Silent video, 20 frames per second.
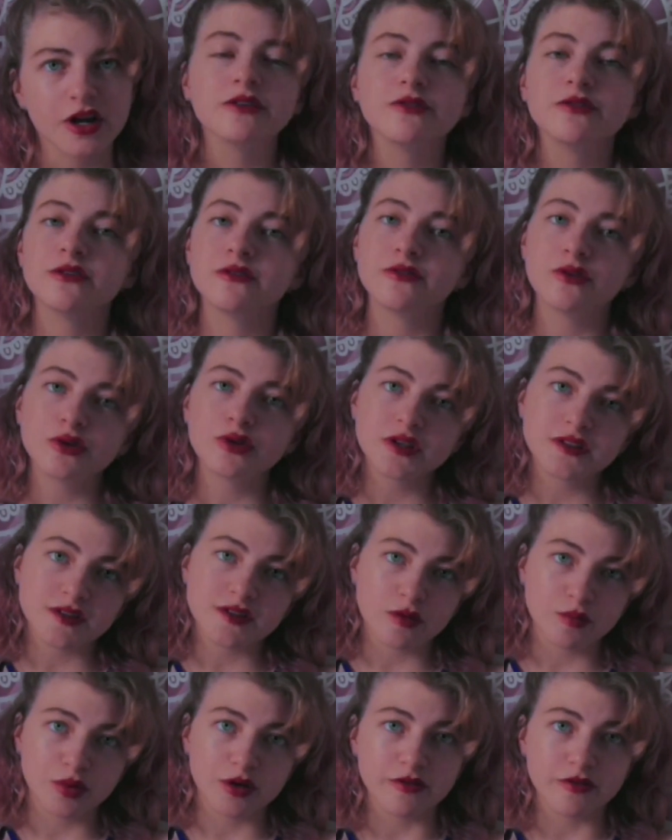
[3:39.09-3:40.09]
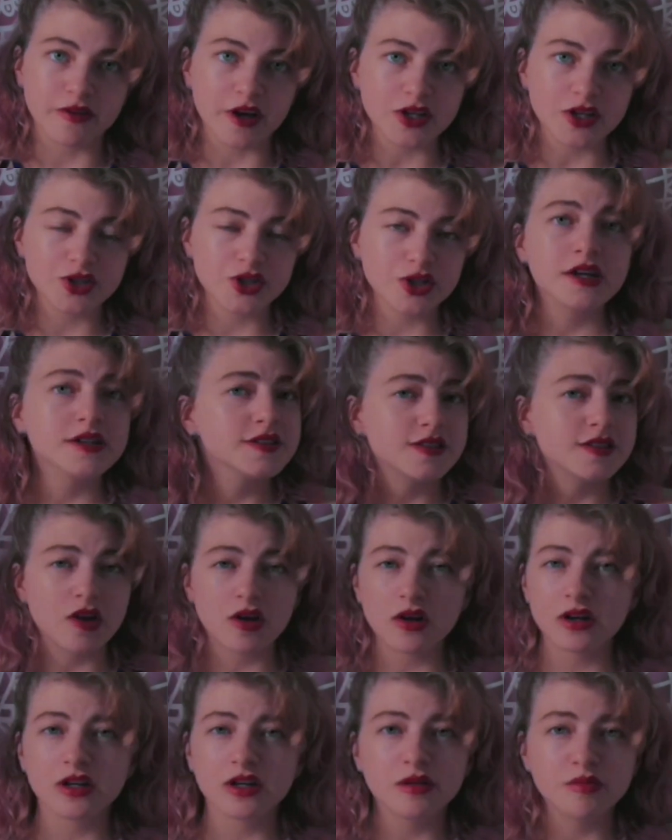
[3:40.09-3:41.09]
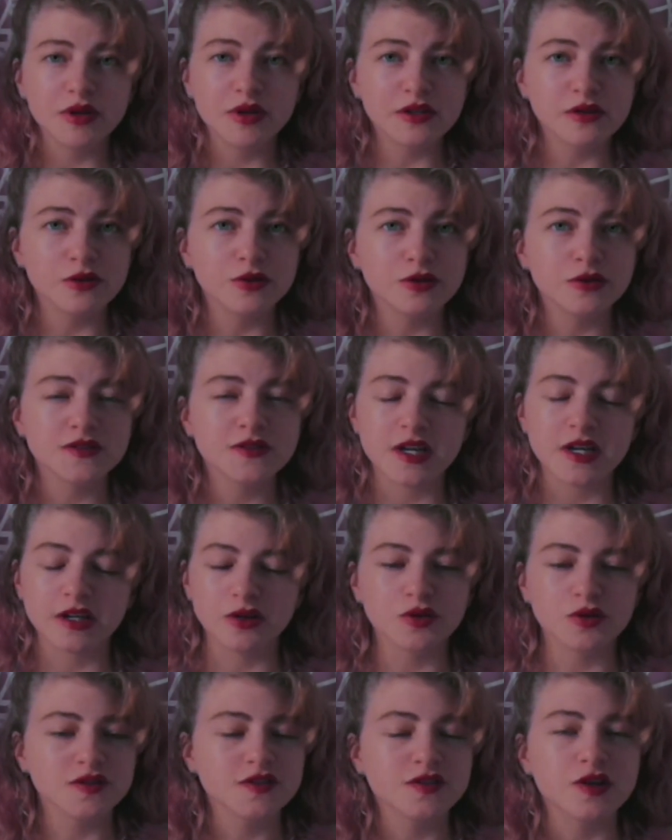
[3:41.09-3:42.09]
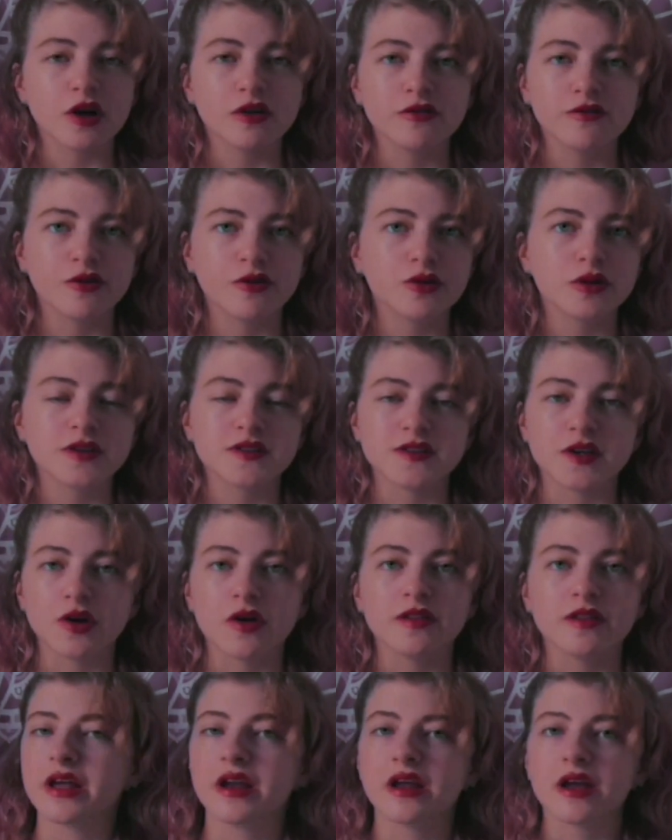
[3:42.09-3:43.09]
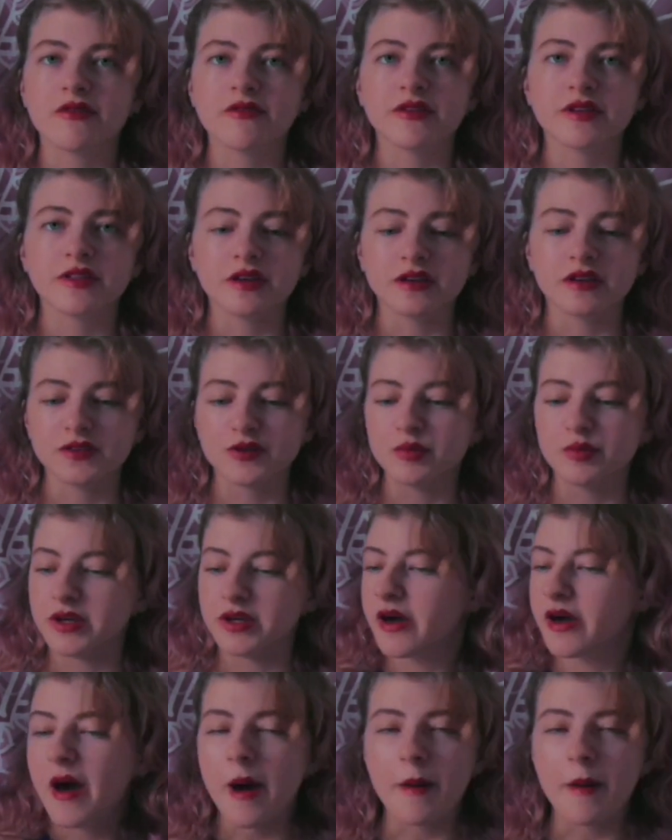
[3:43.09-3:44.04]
And if you focus on perfection, it's not gonna be loose and you'll start focusing on getting everything to be